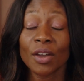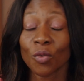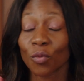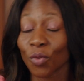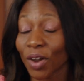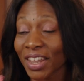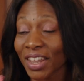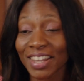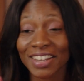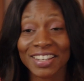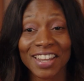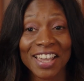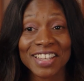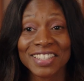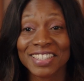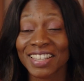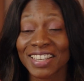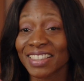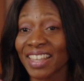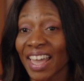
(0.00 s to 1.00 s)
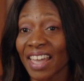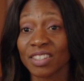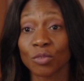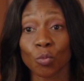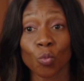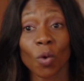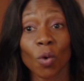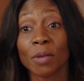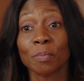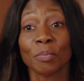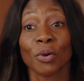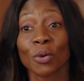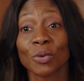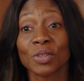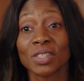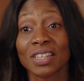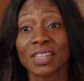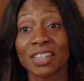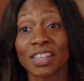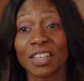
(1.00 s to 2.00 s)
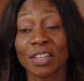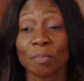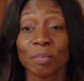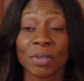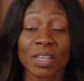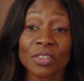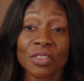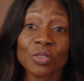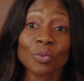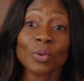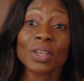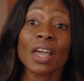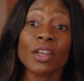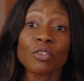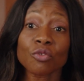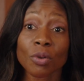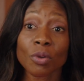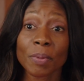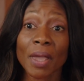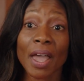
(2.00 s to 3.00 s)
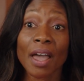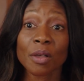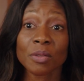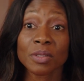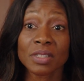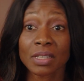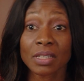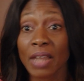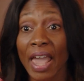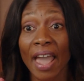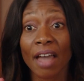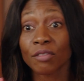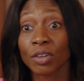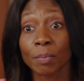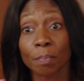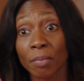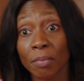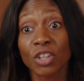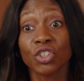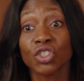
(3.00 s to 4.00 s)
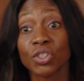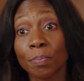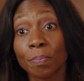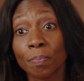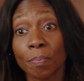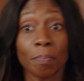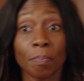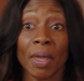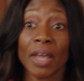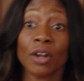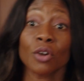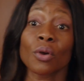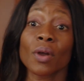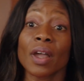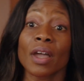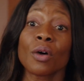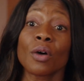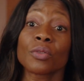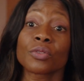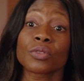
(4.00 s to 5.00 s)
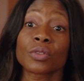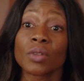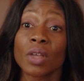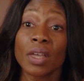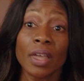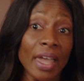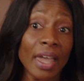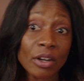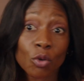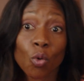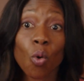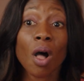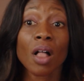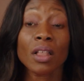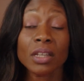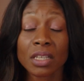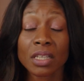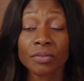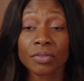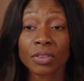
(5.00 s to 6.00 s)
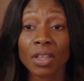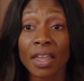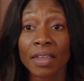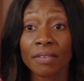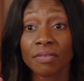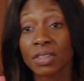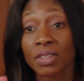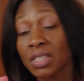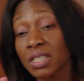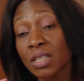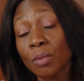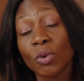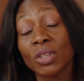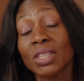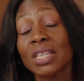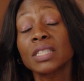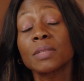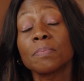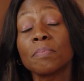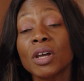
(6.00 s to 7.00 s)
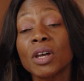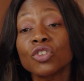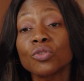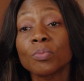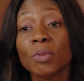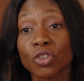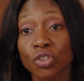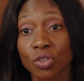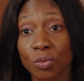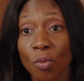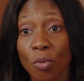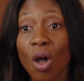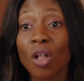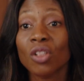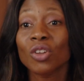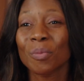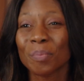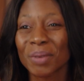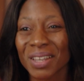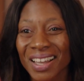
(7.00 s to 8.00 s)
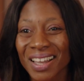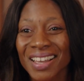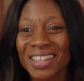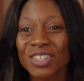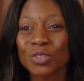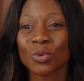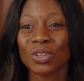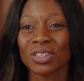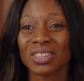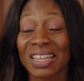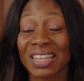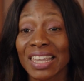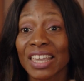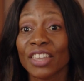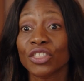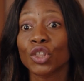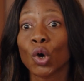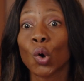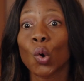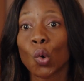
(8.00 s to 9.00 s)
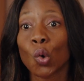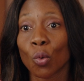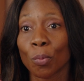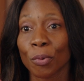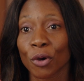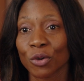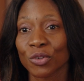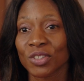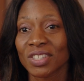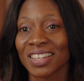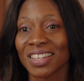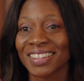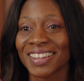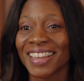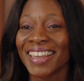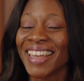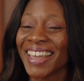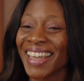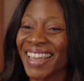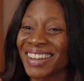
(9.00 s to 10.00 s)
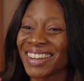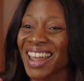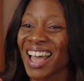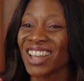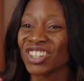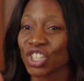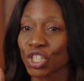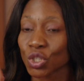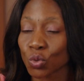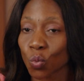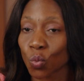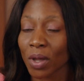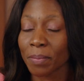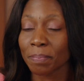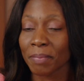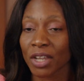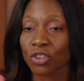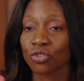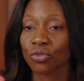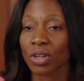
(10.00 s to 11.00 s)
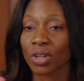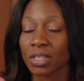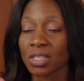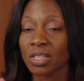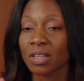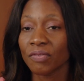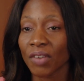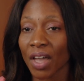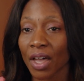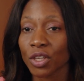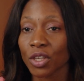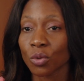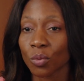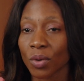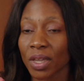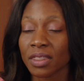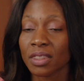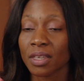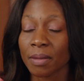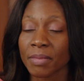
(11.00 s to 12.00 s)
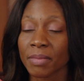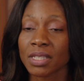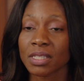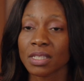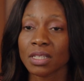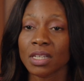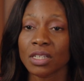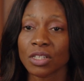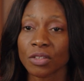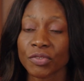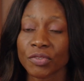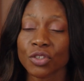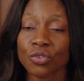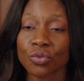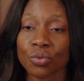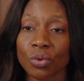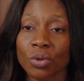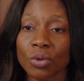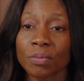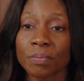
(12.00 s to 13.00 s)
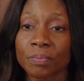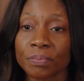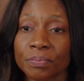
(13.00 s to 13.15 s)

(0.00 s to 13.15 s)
recognizing that one person can be 300 pounds and have a much better health and quality of life than someone that's much, much smaller, because we're looking at the whole person and not just one metric to evaluate them as an individual.